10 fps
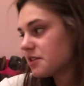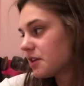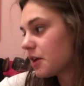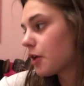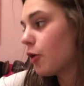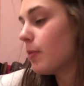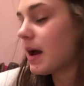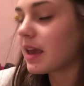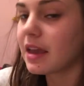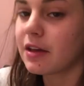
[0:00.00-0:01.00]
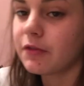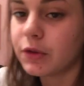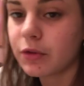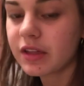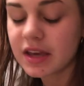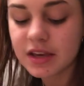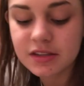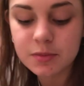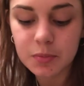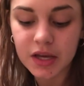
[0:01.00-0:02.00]
to go back and get a few
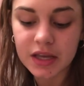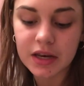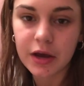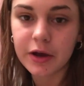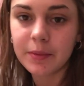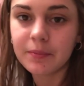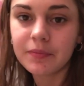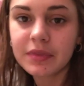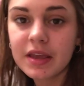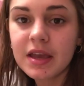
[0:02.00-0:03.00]
things, but I'm